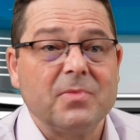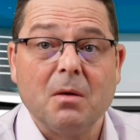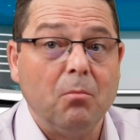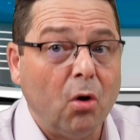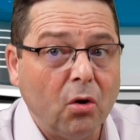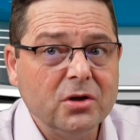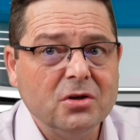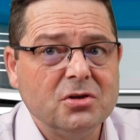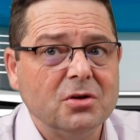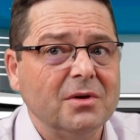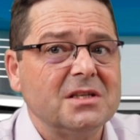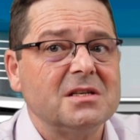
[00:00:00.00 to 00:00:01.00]
The more you
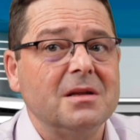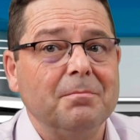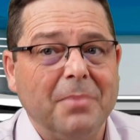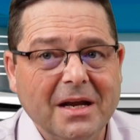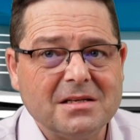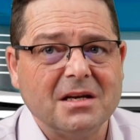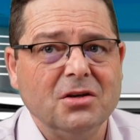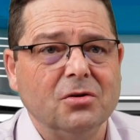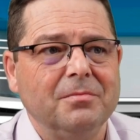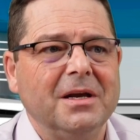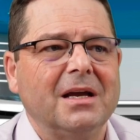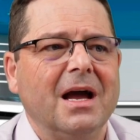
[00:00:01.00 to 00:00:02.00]
do it, the better
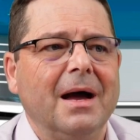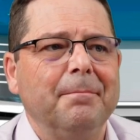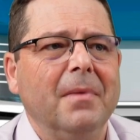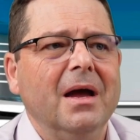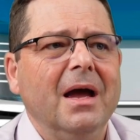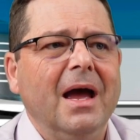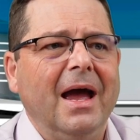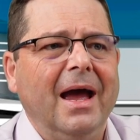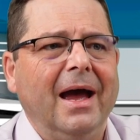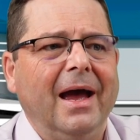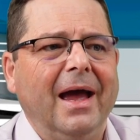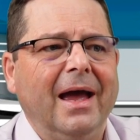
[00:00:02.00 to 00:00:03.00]
you'll become,
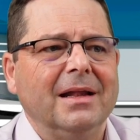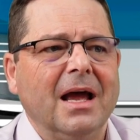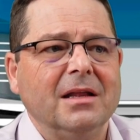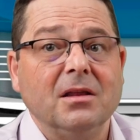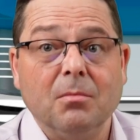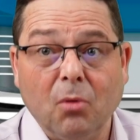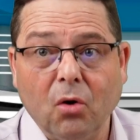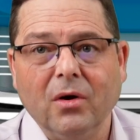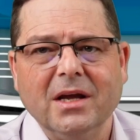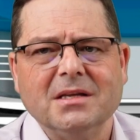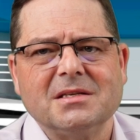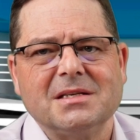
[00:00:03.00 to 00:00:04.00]
and the
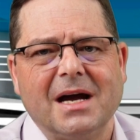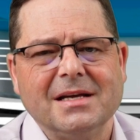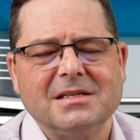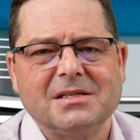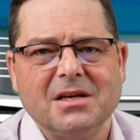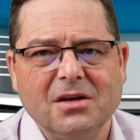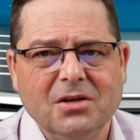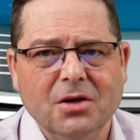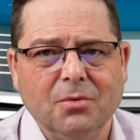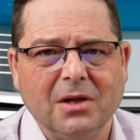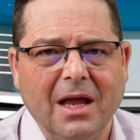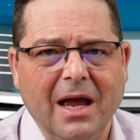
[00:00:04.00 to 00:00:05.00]
more insights
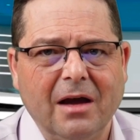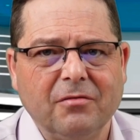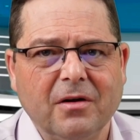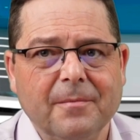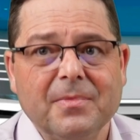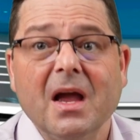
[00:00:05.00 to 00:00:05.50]
you will have.